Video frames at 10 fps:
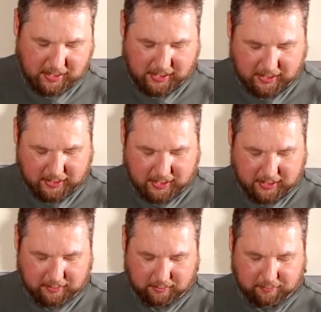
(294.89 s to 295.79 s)
And
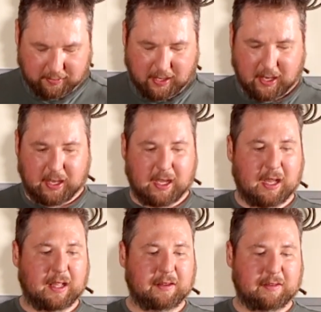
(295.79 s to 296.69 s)
then there's a,
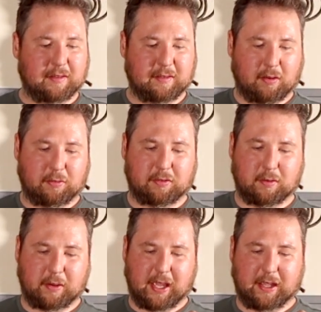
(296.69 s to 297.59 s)
uh, this is
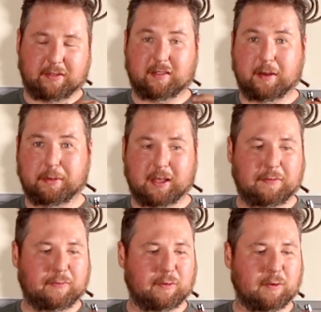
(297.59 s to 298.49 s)
also a
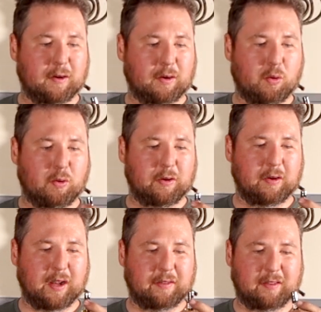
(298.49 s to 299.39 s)
stubby for
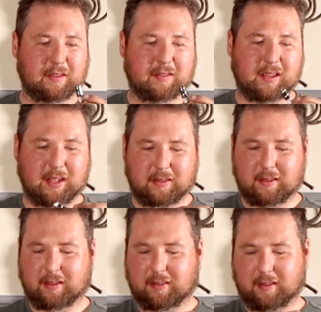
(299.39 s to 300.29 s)
quarter and
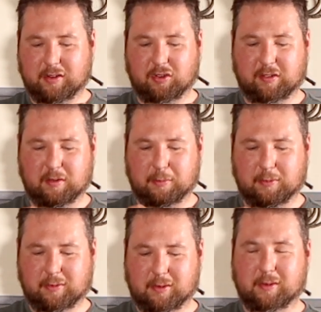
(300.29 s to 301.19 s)
sixteenths. It's
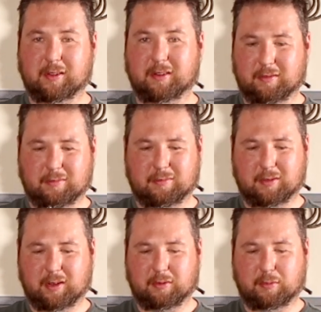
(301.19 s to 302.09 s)
adjustable, so you can,
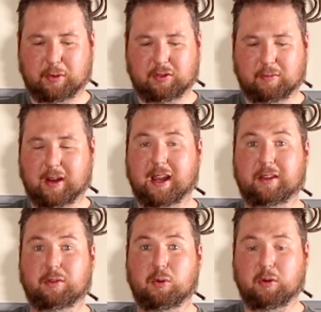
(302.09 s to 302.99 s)
you know, switch it. Right
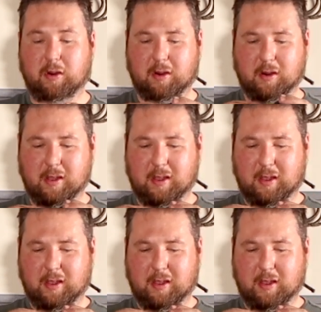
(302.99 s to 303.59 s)
now it's quarter.